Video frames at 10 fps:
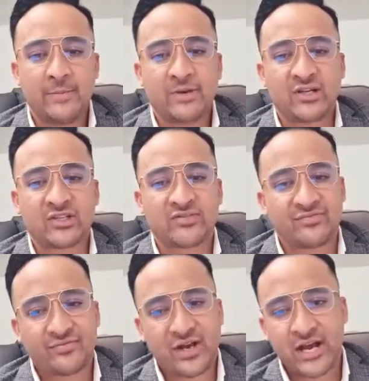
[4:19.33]
Because
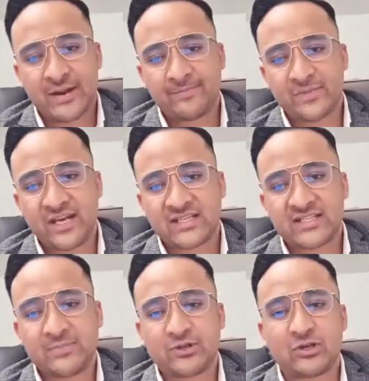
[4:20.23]
of
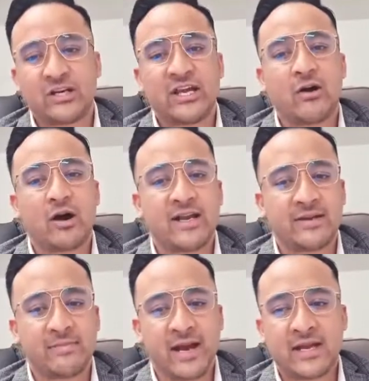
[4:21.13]
exceptionally high
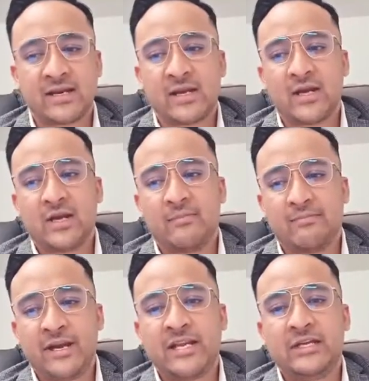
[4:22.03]
demand,
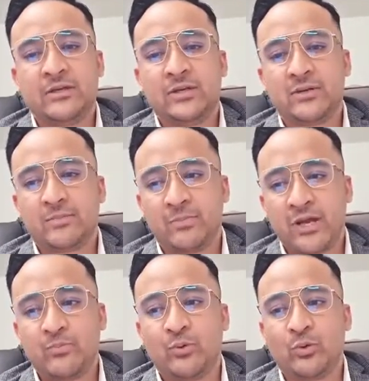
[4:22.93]
many
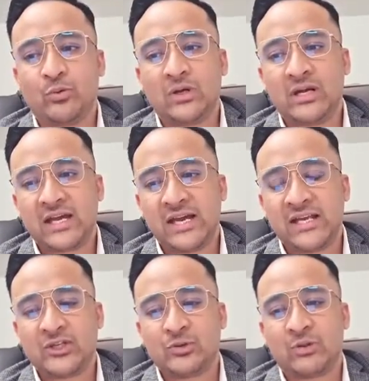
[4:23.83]
people
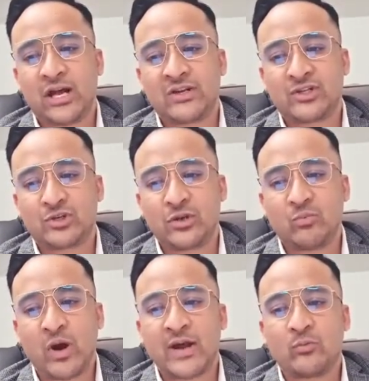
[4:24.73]
eligible under Stream
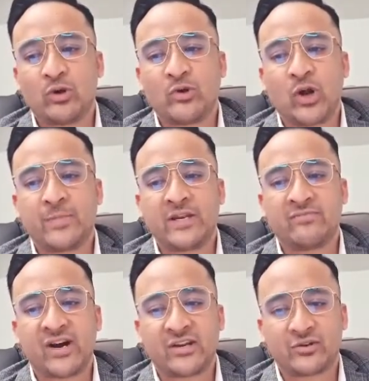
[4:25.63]
1 will not be
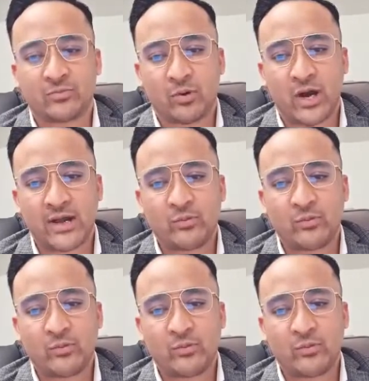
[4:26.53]
invited to apply.